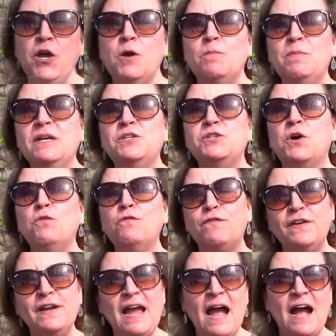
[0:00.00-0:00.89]
But don't
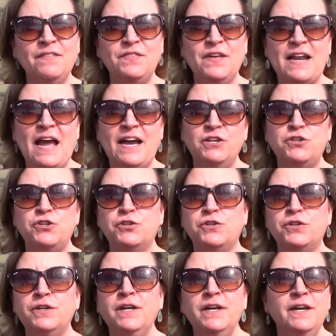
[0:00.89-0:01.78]
forget that as
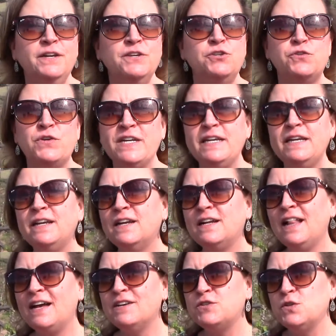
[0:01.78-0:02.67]
you're drinking a
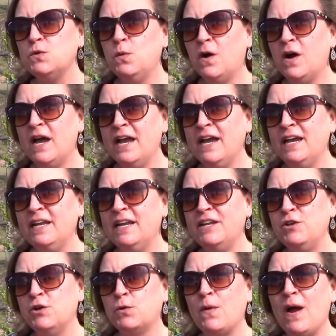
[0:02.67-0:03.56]
glass of wine
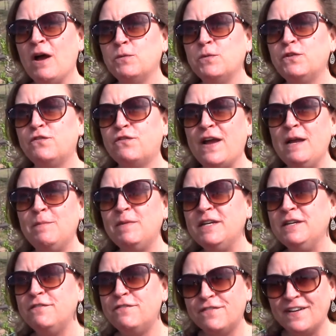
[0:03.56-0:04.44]
and you're around with
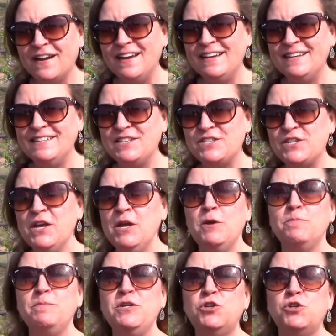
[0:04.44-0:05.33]
family and friends,
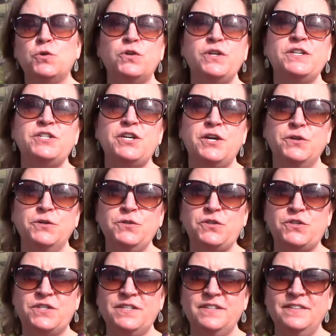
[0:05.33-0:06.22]
be sure to
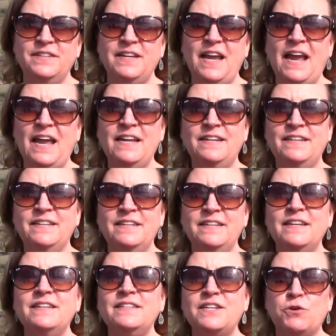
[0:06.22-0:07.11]
toast and
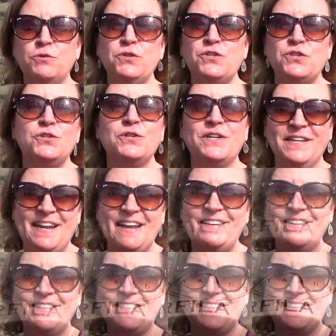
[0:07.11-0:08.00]
toast to good
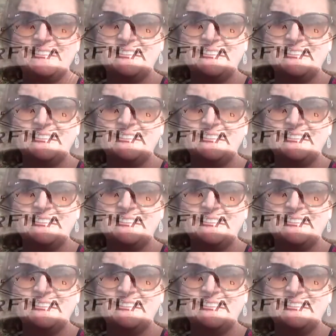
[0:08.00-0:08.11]
health.